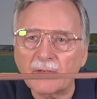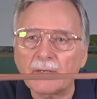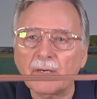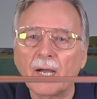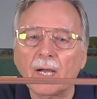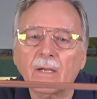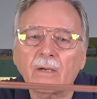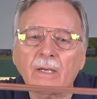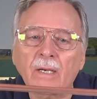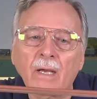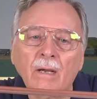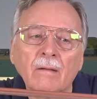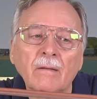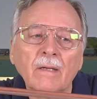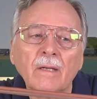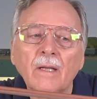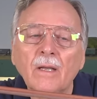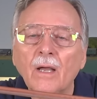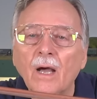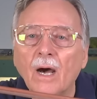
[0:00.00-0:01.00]
they're not going to
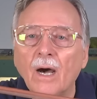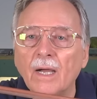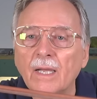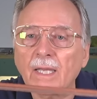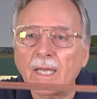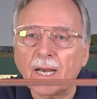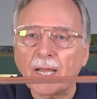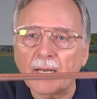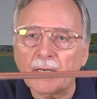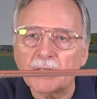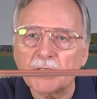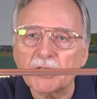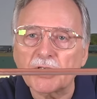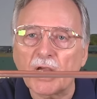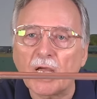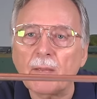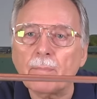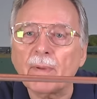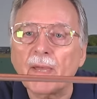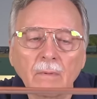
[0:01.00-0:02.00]
uh, get out of
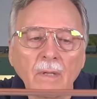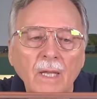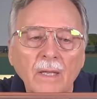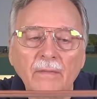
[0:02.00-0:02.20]
shape,